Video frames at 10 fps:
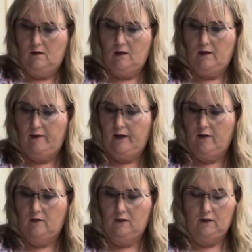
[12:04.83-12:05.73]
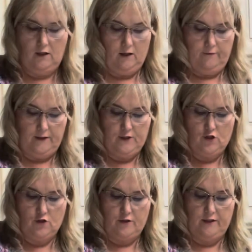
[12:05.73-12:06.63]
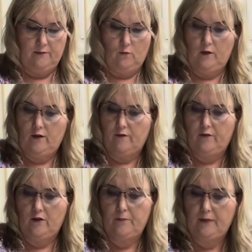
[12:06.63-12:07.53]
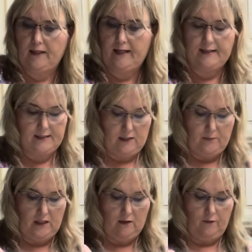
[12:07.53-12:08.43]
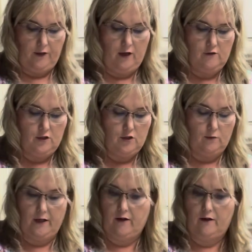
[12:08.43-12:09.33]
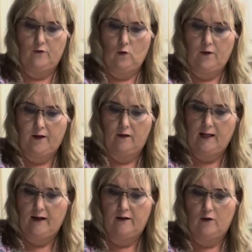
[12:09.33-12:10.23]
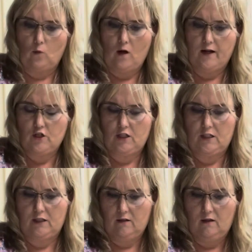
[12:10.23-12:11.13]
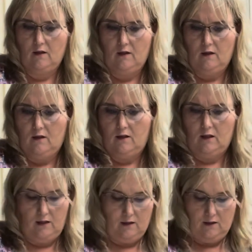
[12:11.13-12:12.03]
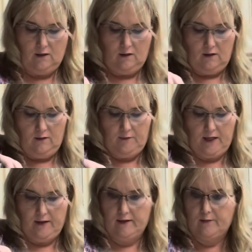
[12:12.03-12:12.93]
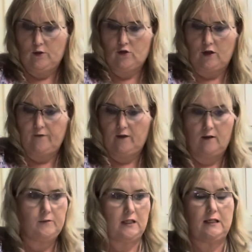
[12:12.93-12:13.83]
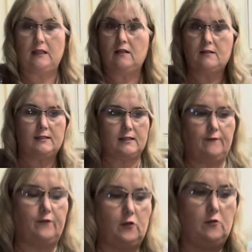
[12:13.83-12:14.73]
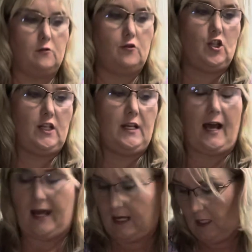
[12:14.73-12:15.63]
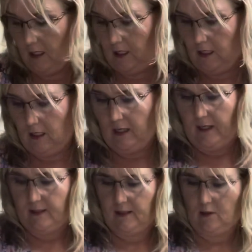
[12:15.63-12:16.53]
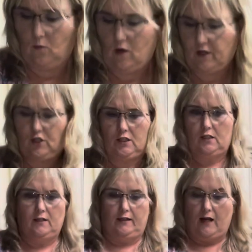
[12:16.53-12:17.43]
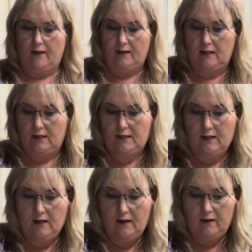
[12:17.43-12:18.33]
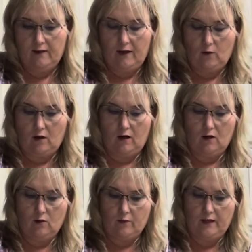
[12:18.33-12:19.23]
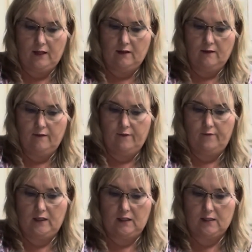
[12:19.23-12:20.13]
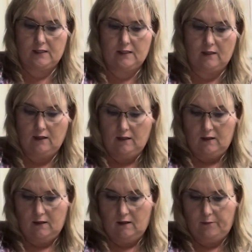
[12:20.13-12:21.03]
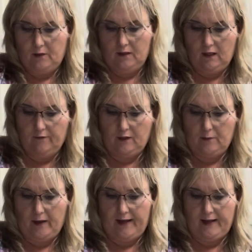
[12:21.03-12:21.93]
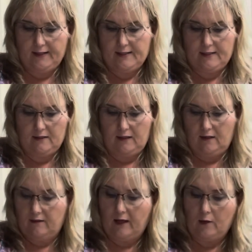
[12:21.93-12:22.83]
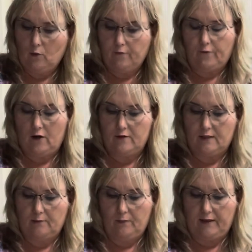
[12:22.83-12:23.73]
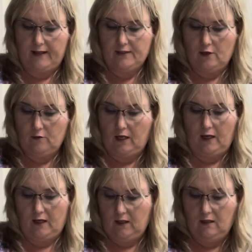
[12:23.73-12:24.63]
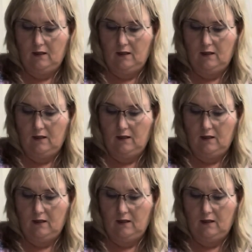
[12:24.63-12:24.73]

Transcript: And they are lovely shrimp. We are very blessed to be on the coastal area of North Carolina near Washington. And my husband drove up to Ginn Seafood, G-I-N-N-S, in Washington and got these. And they were already fixed up in lovely bags. And they were frozen, but that's okay.